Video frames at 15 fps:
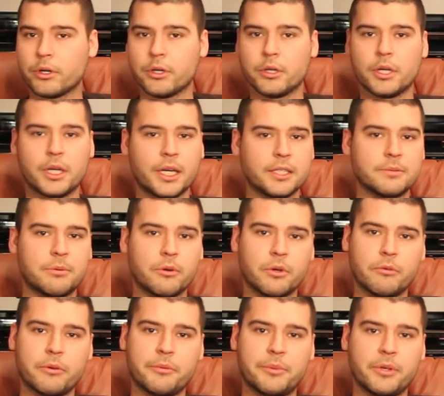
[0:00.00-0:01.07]
a nice porter
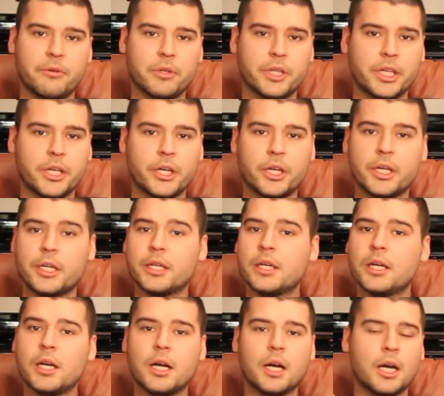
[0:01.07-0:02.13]
would be really good.
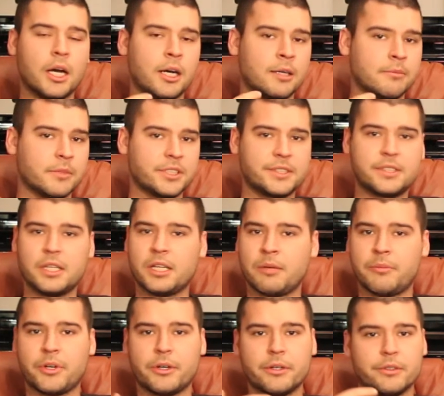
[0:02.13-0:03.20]
An
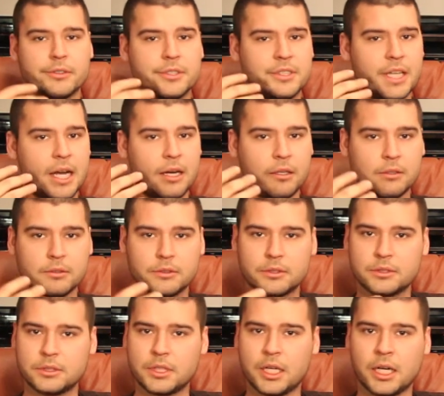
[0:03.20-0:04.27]
imperial stout,
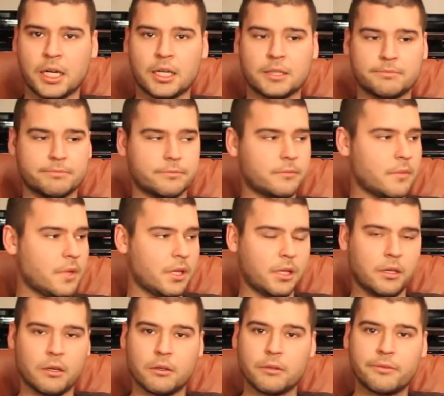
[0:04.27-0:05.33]

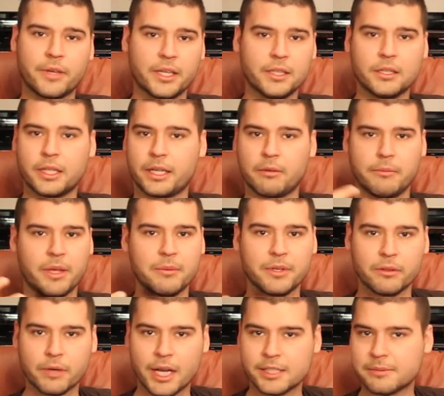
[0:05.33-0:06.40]
maybe a
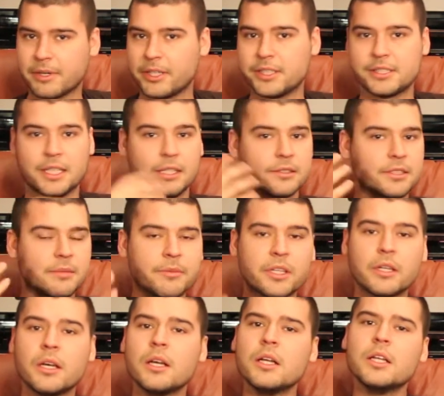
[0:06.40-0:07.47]
raspberry stout,
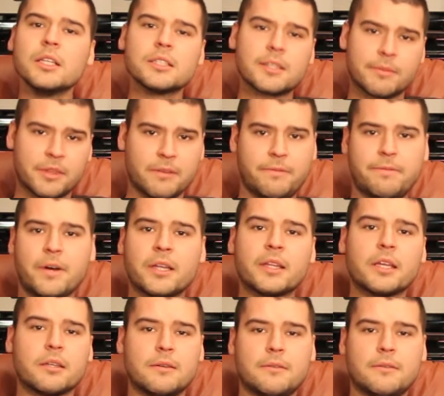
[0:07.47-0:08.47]
something fun that